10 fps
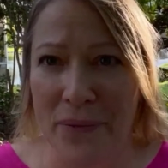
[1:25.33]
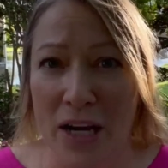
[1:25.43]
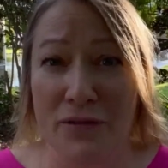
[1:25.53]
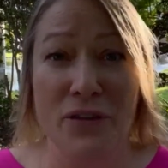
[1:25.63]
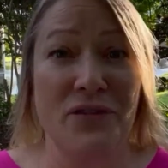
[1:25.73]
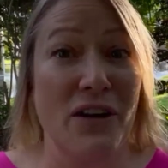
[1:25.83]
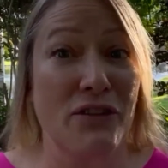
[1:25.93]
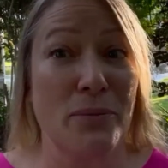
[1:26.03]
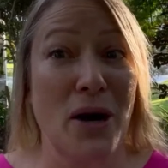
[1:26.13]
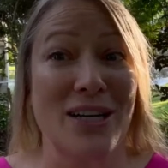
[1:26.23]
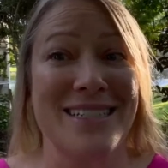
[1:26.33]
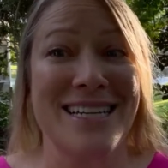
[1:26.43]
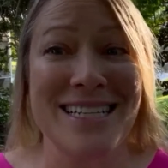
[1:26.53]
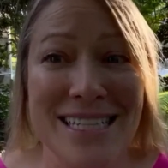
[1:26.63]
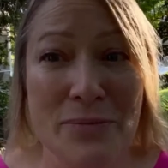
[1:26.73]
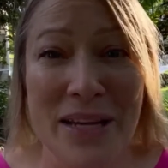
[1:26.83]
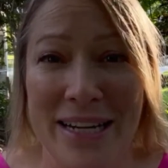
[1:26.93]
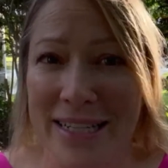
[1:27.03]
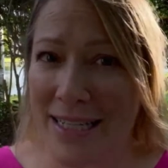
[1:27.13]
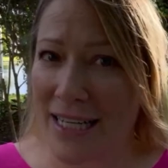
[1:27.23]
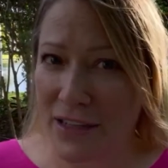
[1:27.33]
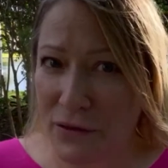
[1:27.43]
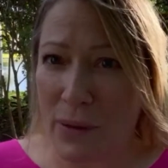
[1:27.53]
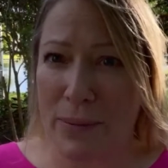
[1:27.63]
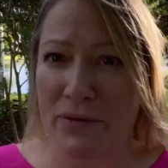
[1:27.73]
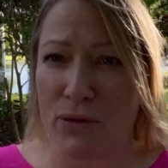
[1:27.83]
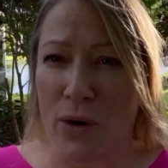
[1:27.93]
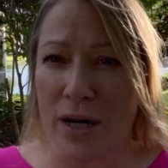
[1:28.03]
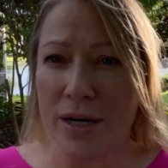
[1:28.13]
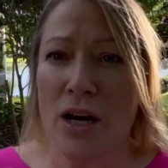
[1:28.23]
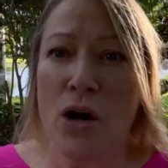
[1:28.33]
And if you've never participated in a giveaway before,